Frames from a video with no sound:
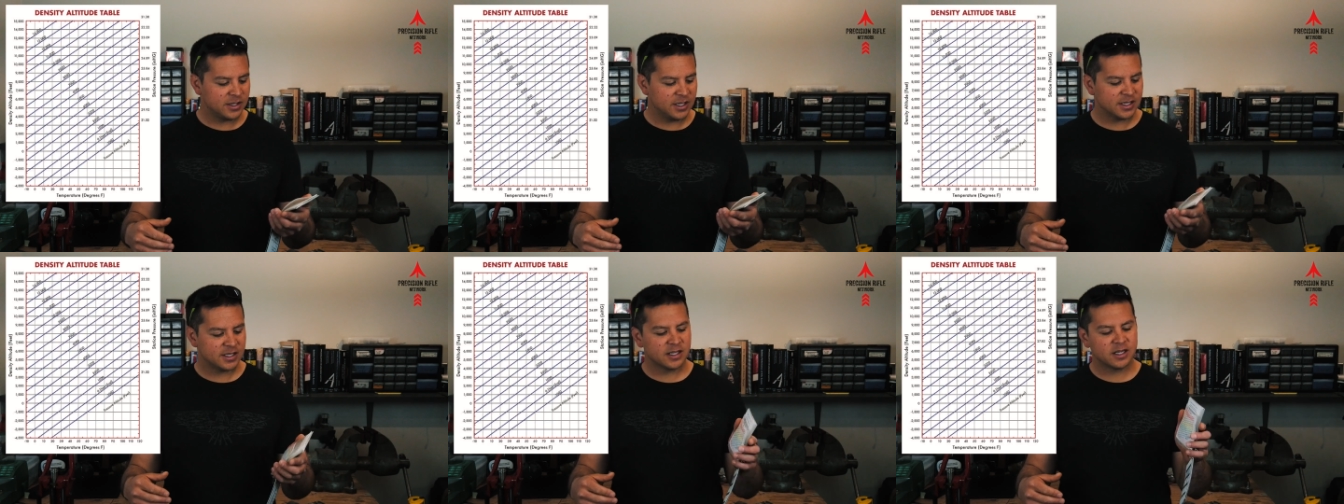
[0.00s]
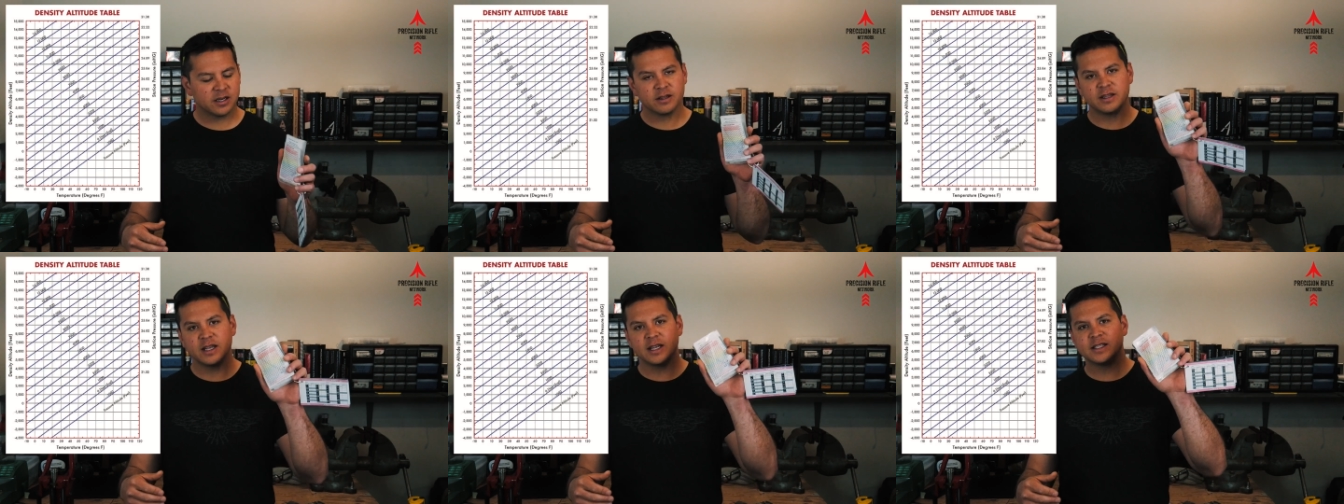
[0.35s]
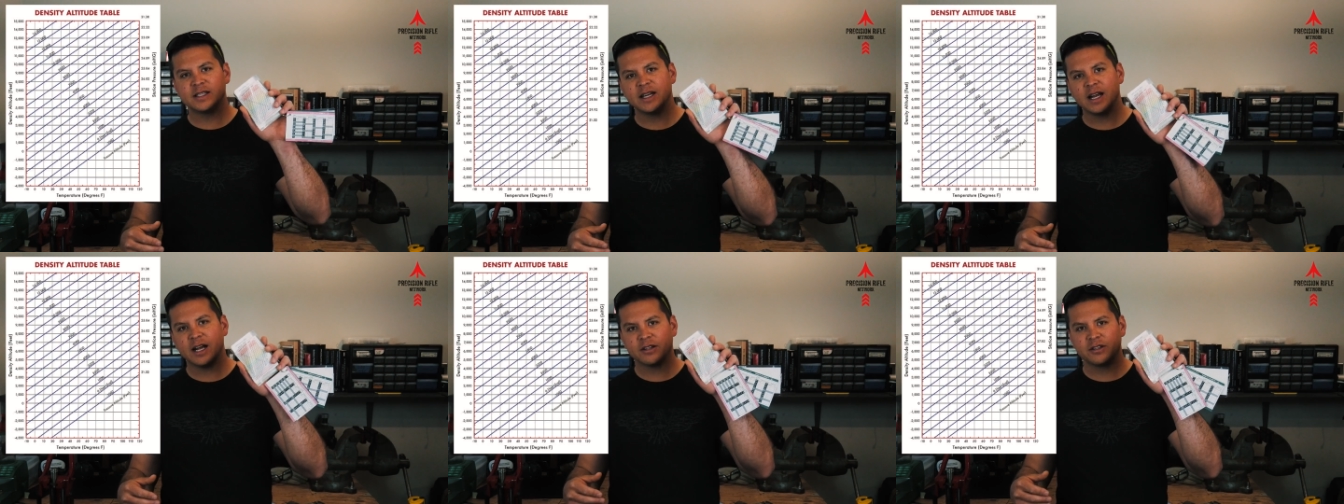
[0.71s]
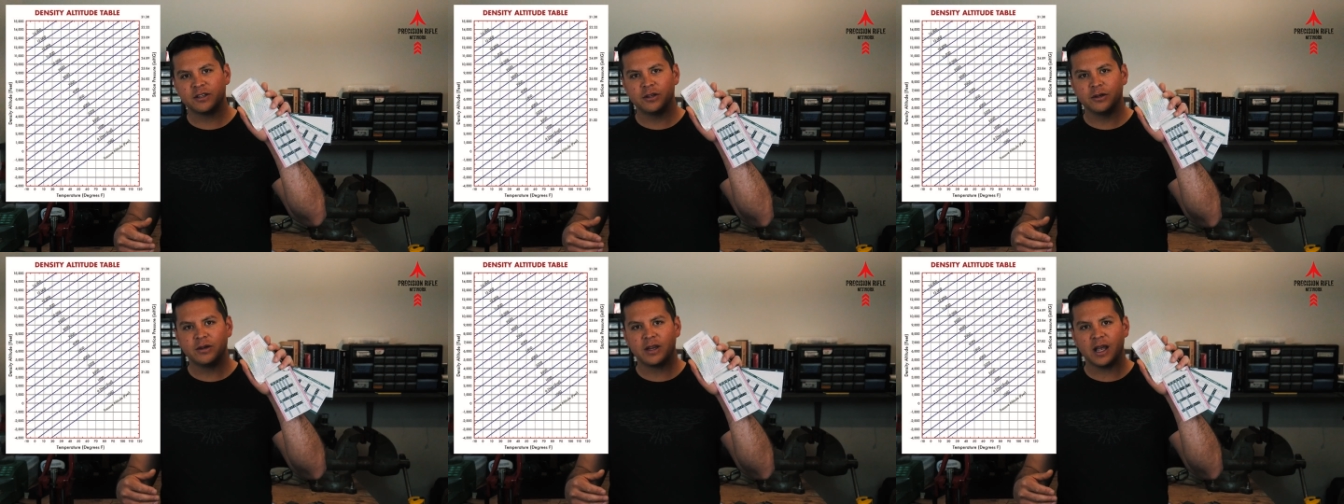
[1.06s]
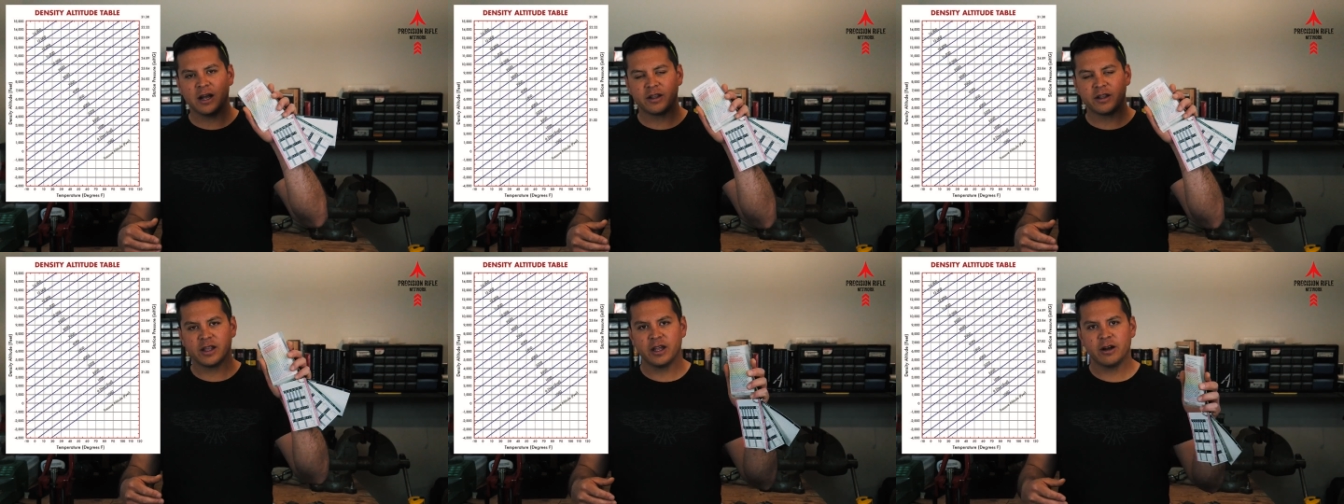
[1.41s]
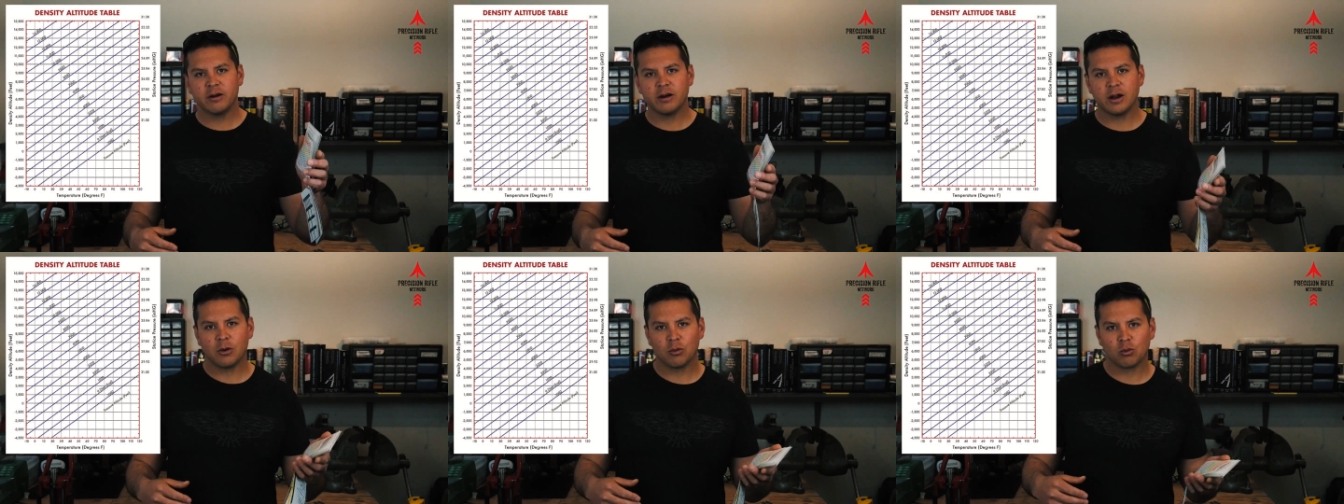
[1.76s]
this little density altitude
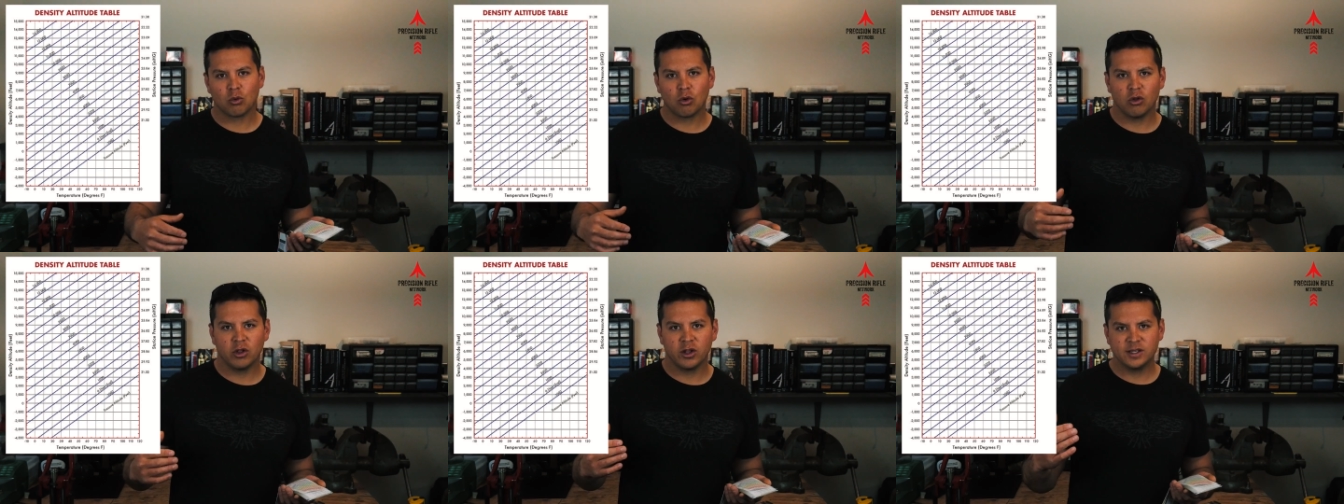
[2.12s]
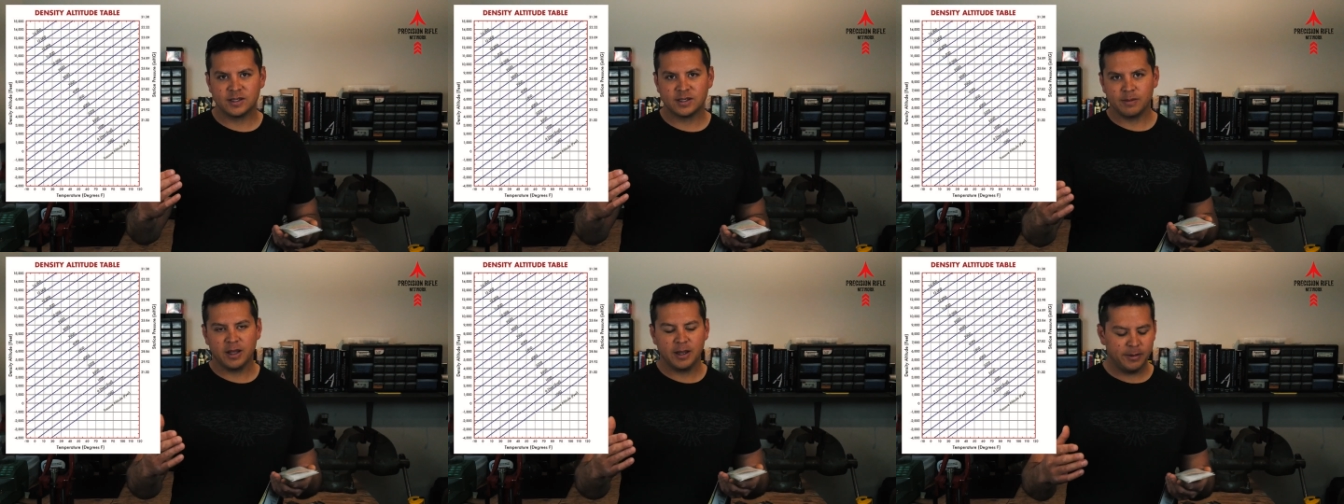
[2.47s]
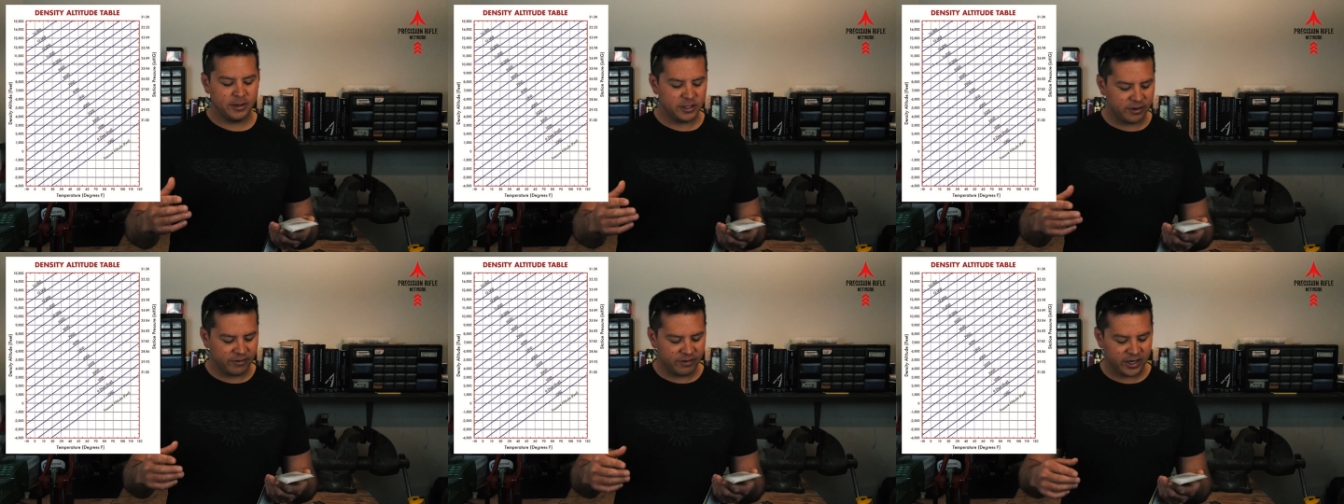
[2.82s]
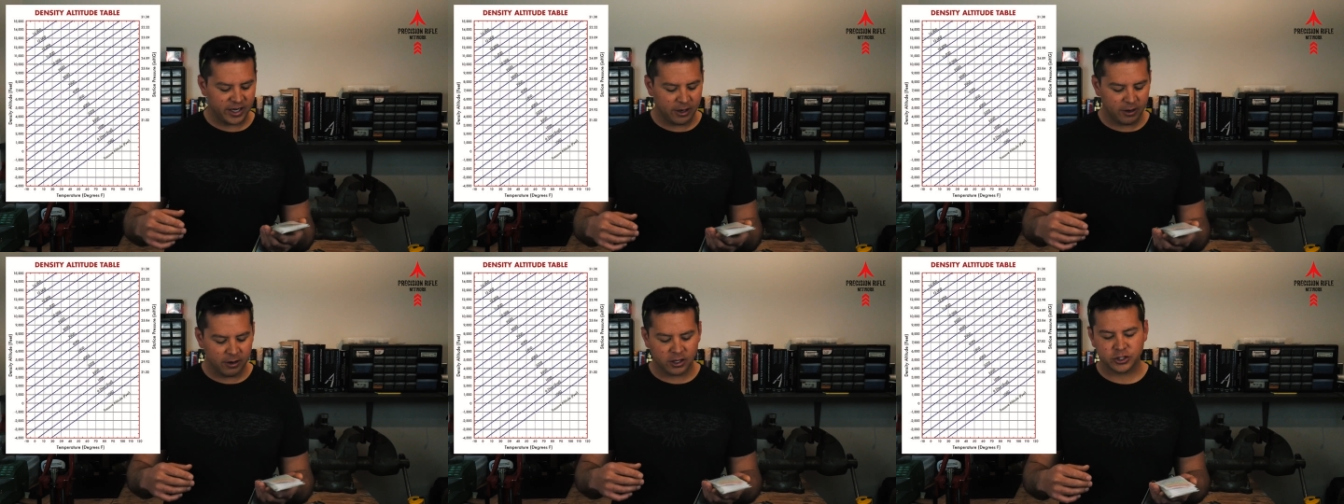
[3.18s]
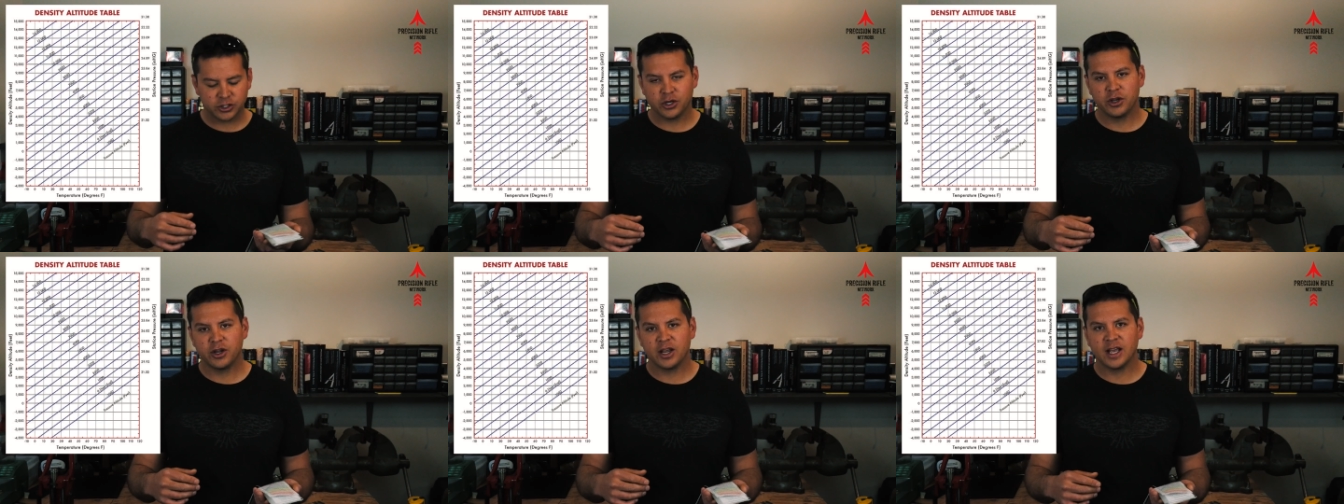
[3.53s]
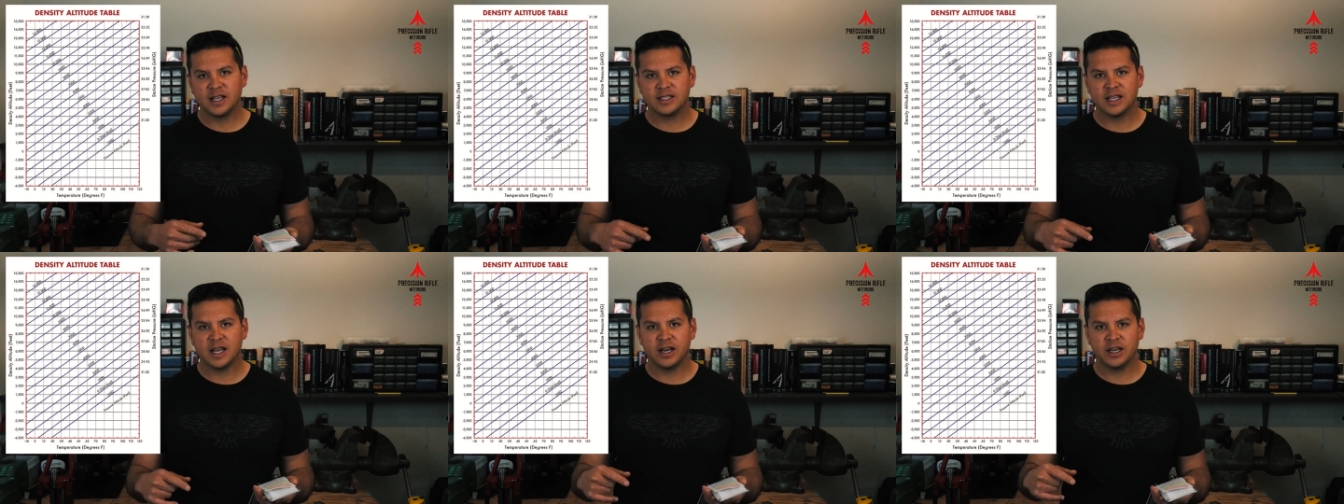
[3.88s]
calculator, and I'll roll in some image of it here and I'll show you
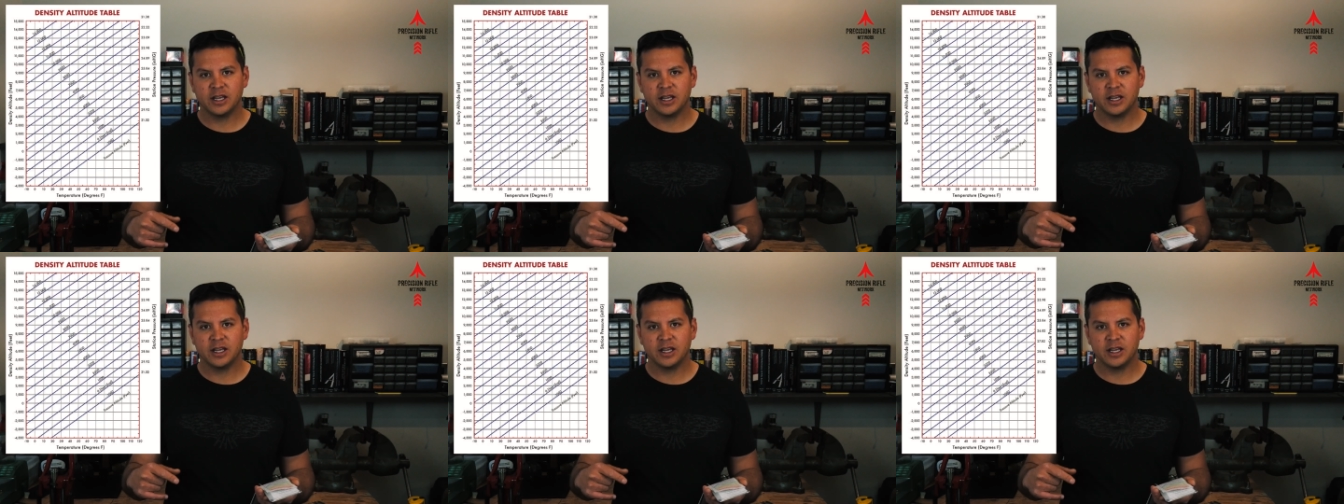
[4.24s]
guys how to